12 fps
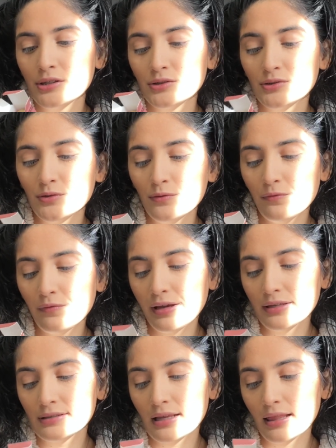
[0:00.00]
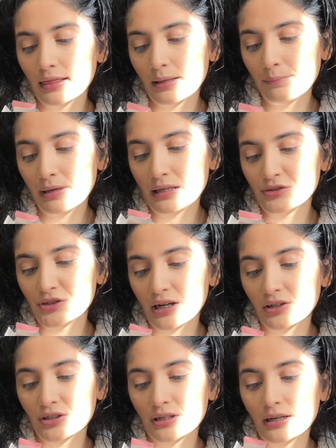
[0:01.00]
Too Faced Lip
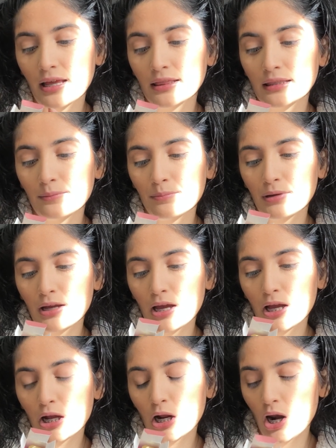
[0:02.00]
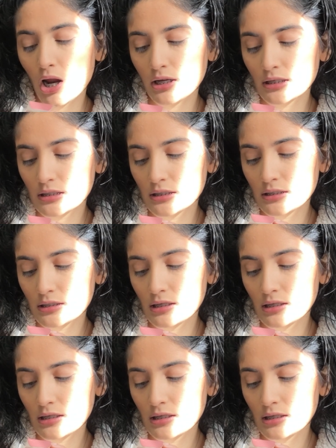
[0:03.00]
Injection Lip Gloss.